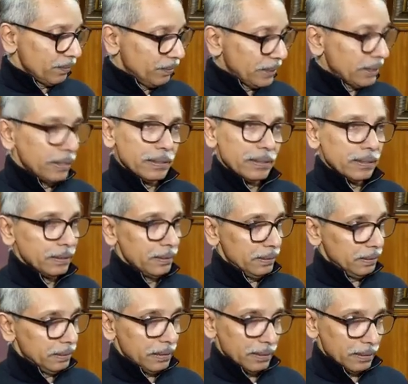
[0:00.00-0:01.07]
which is
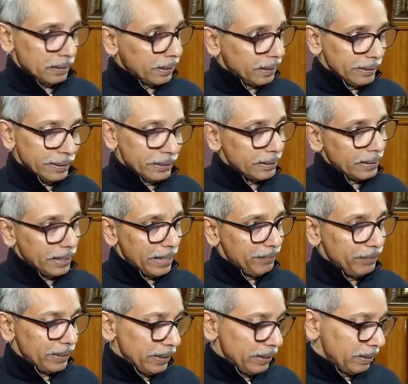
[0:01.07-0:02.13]
conducted
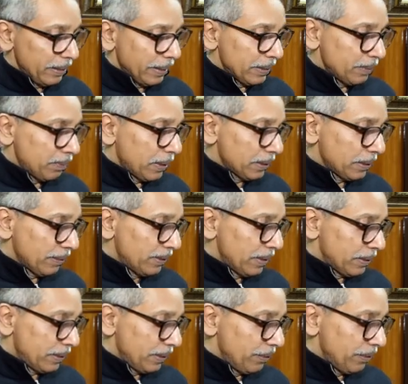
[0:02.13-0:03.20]
every year as part of
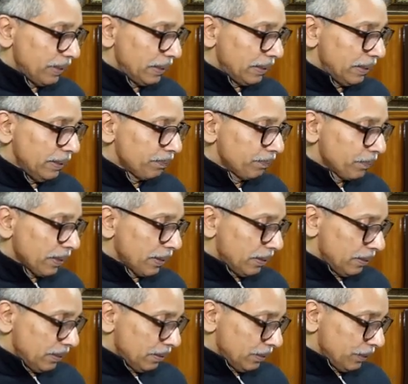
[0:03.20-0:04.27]
the CUET
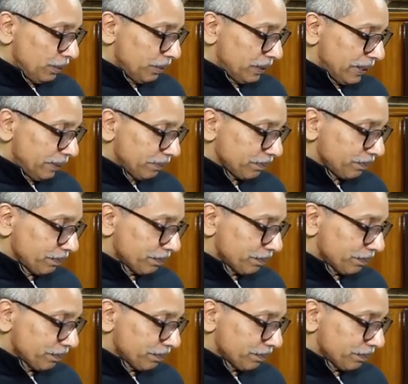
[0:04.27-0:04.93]
UG.